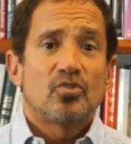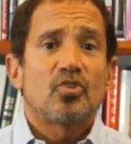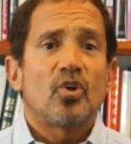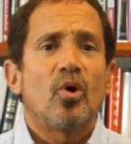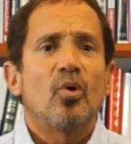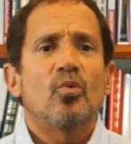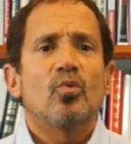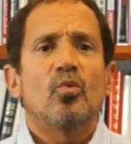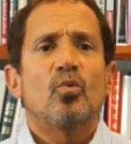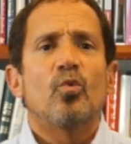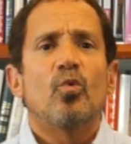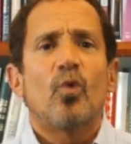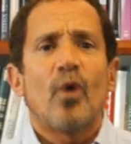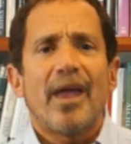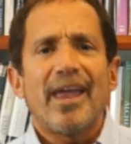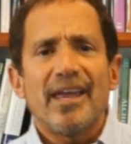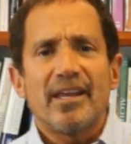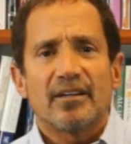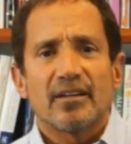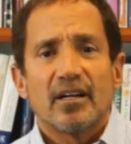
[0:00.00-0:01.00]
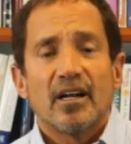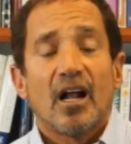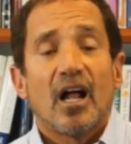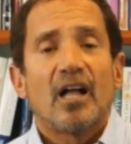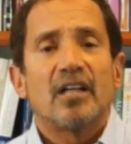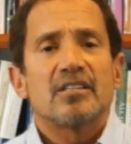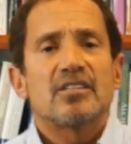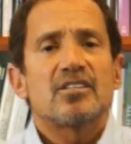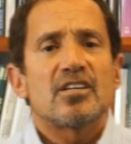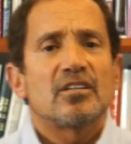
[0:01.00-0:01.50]
Don't wait
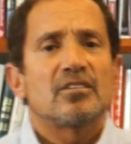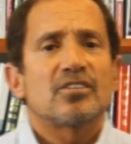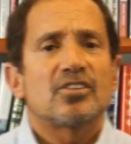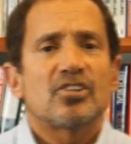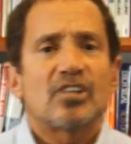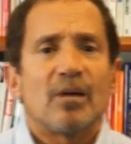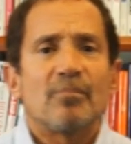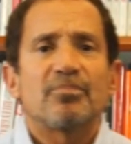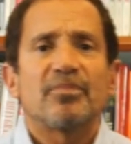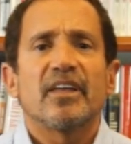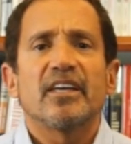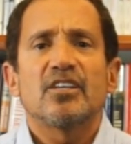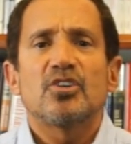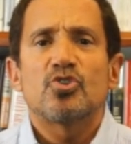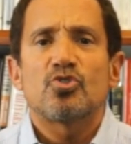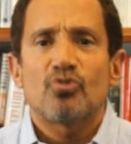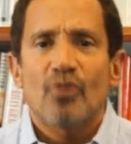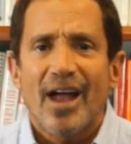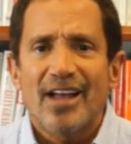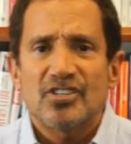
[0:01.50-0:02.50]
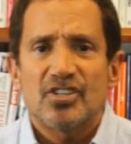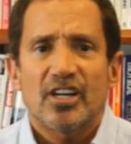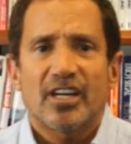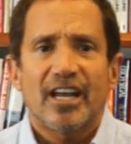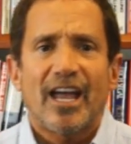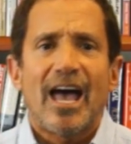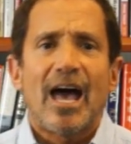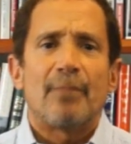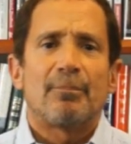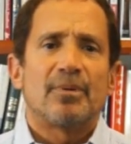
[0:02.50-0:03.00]
until something tragic
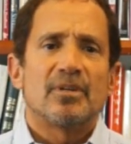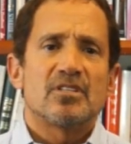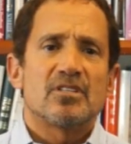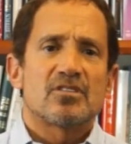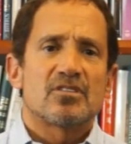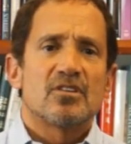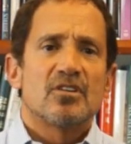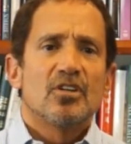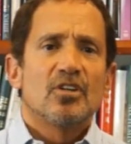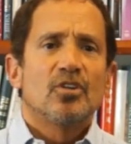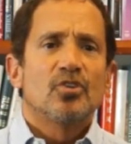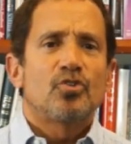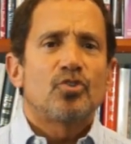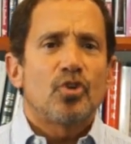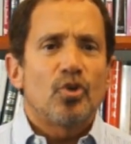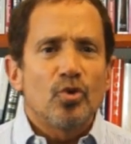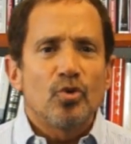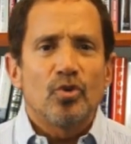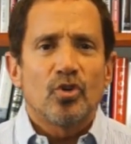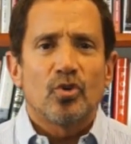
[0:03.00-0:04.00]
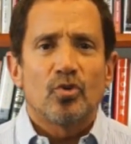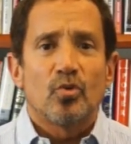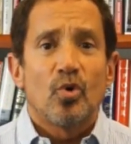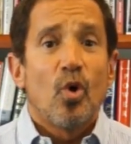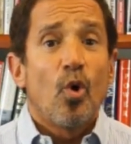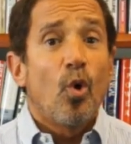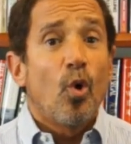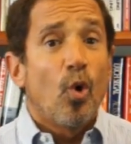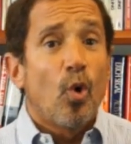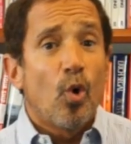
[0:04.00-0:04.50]
happens to you
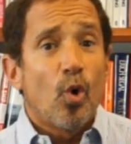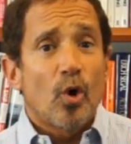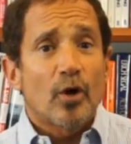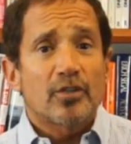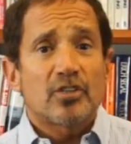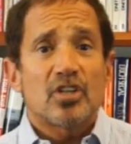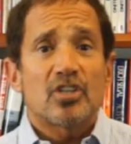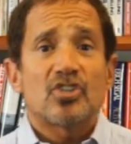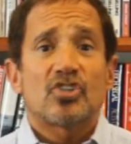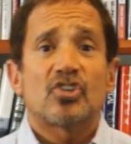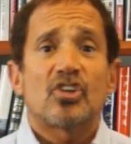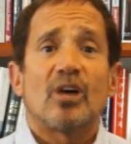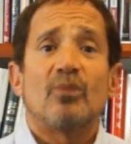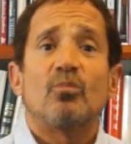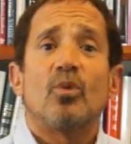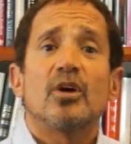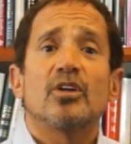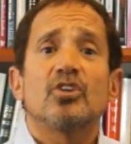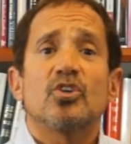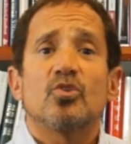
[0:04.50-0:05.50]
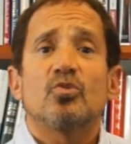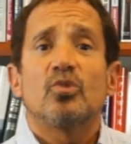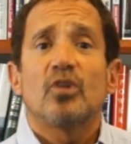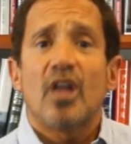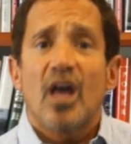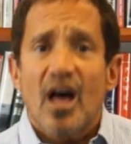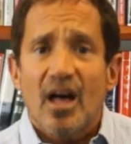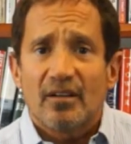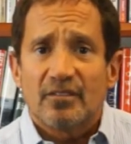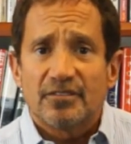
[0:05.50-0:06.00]
or to someone you
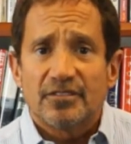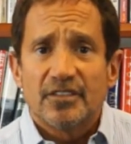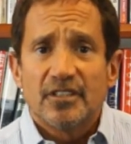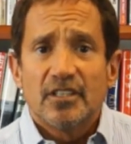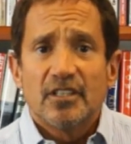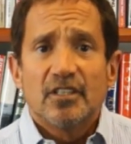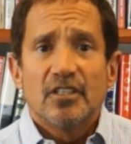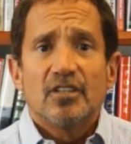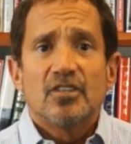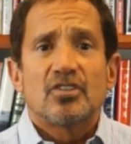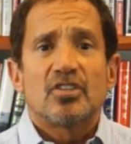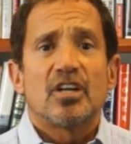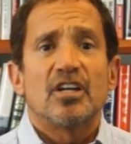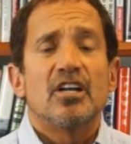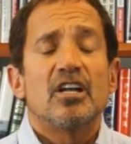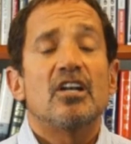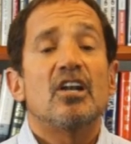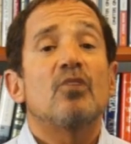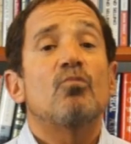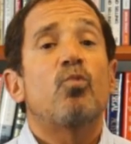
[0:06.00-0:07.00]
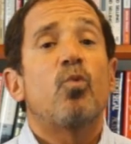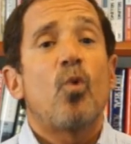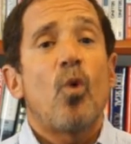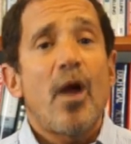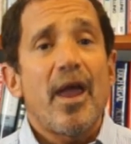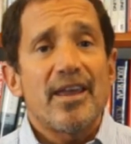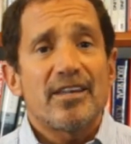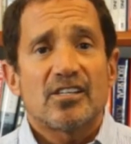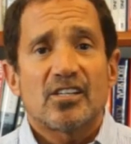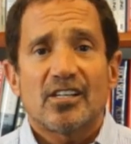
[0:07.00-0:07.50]
love to
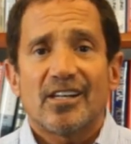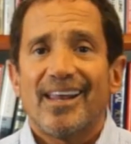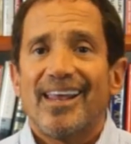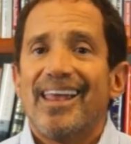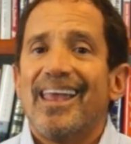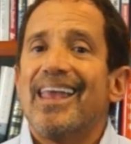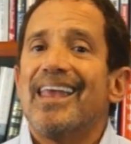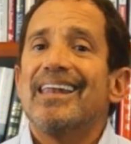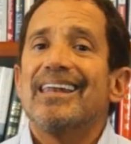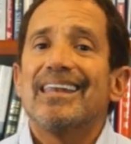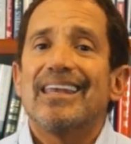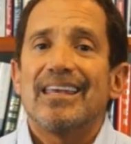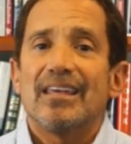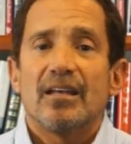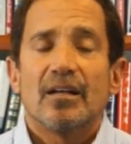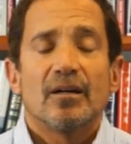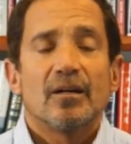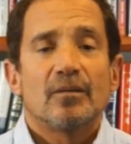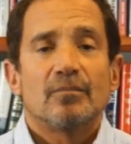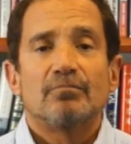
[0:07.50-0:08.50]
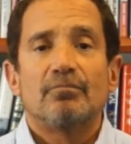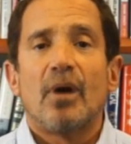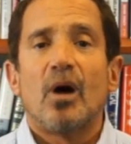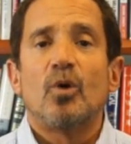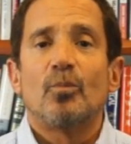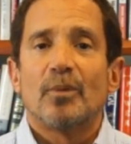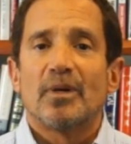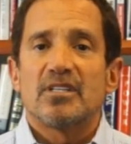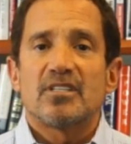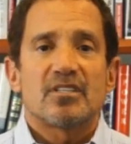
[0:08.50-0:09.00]
waste any
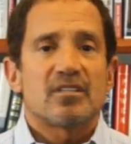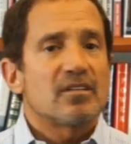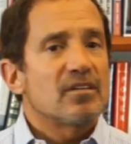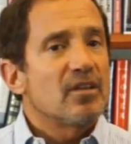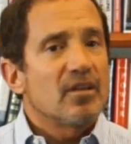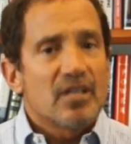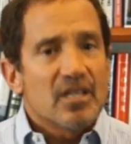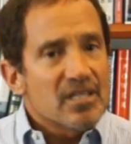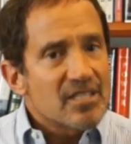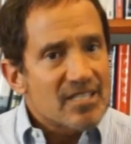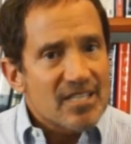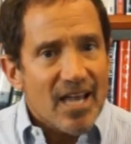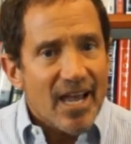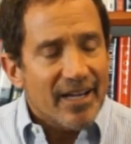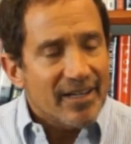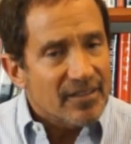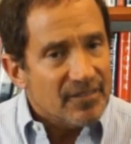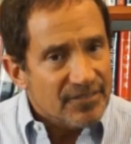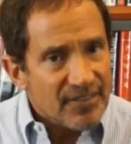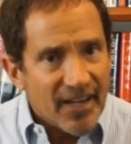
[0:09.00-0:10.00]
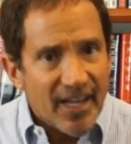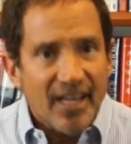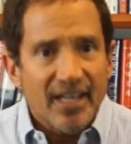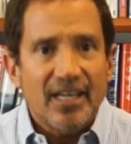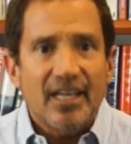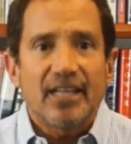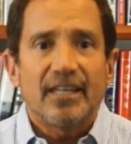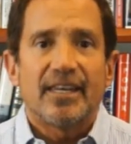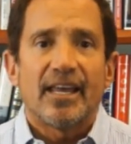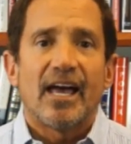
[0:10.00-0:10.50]
moments inside of
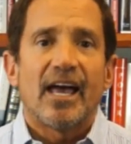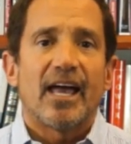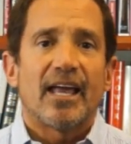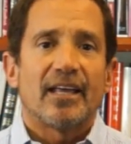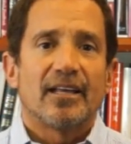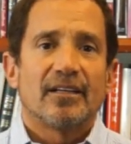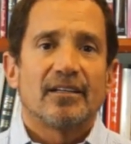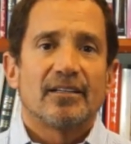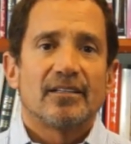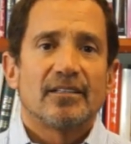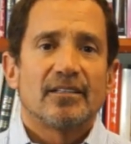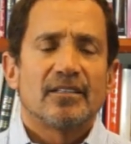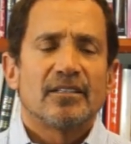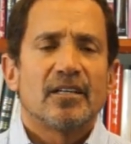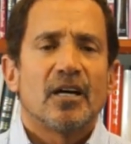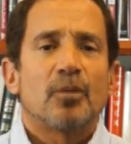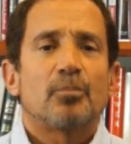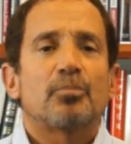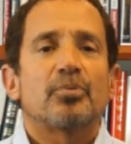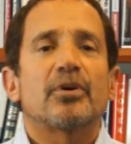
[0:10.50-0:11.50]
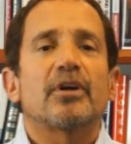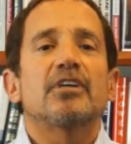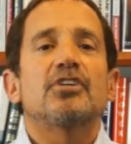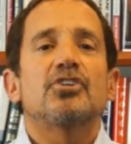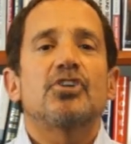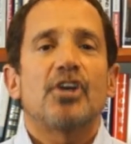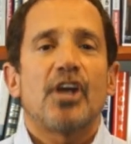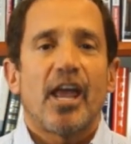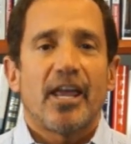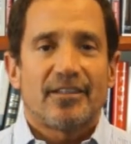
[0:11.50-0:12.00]
any day.
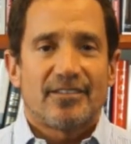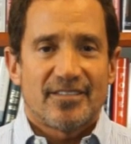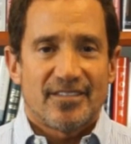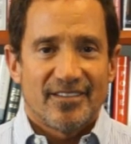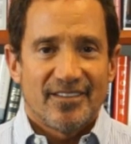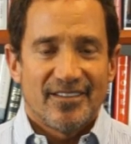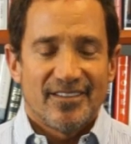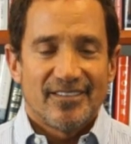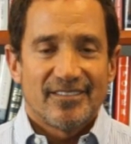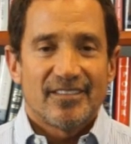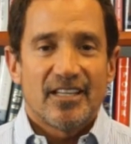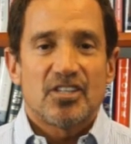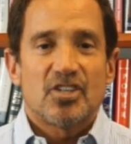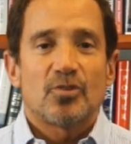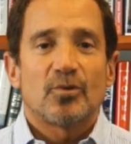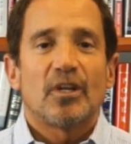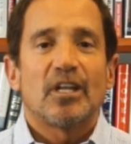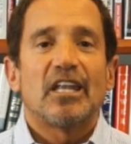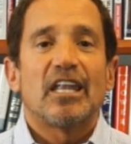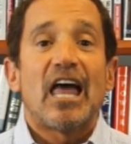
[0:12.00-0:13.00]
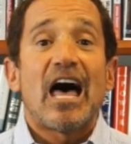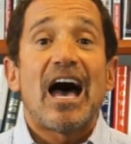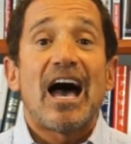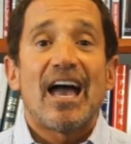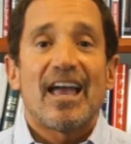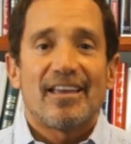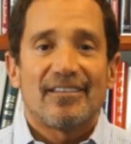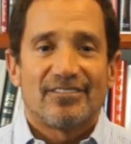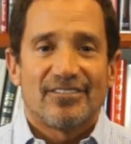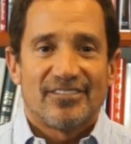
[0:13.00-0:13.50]
Appreciate that you're
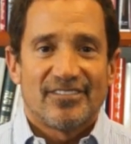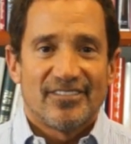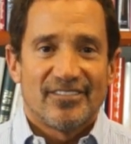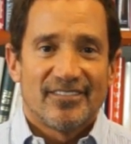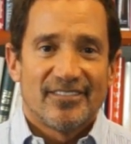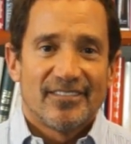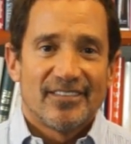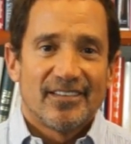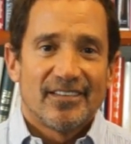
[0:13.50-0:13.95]
alive.